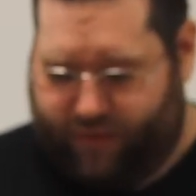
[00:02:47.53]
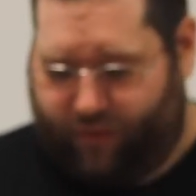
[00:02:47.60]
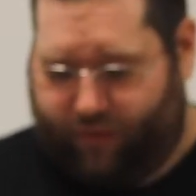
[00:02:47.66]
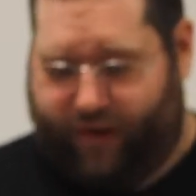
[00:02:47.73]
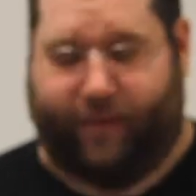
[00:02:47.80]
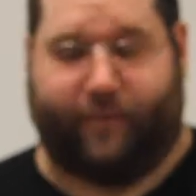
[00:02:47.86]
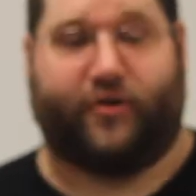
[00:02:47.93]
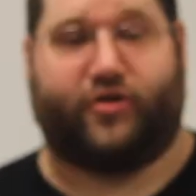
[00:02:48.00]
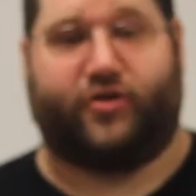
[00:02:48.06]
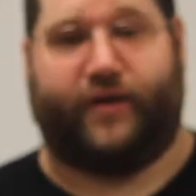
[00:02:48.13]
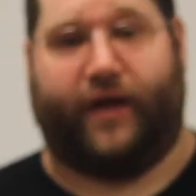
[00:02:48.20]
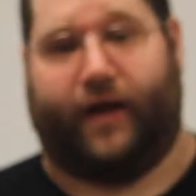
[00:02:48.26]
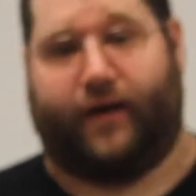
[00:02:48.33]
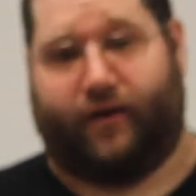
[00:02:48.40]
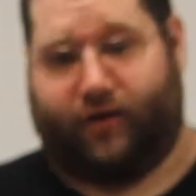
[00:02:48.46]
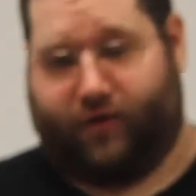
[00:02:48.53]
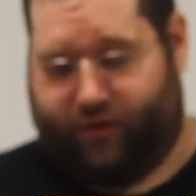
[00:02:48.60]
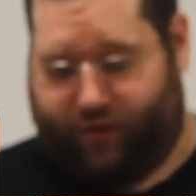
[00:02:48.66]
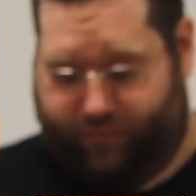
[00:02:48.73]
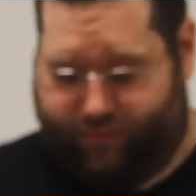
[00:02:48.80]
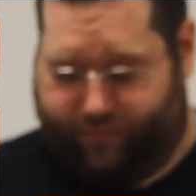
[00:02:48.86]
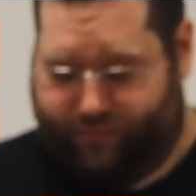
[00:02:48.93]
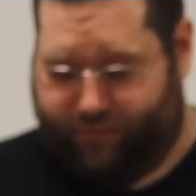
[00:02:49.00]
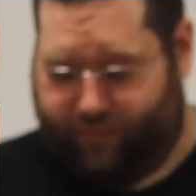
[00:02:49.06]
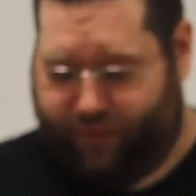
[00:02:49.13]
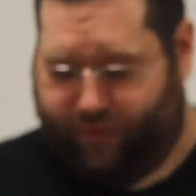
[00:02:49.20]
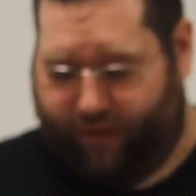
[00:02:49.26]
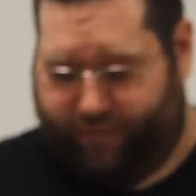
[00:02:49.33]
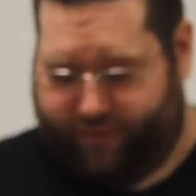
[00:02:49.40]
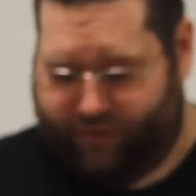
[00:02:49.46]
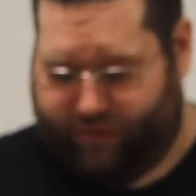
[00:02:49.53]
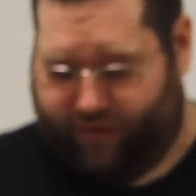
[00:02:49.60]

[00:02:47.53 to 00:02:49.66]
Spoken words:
or how much data your graphics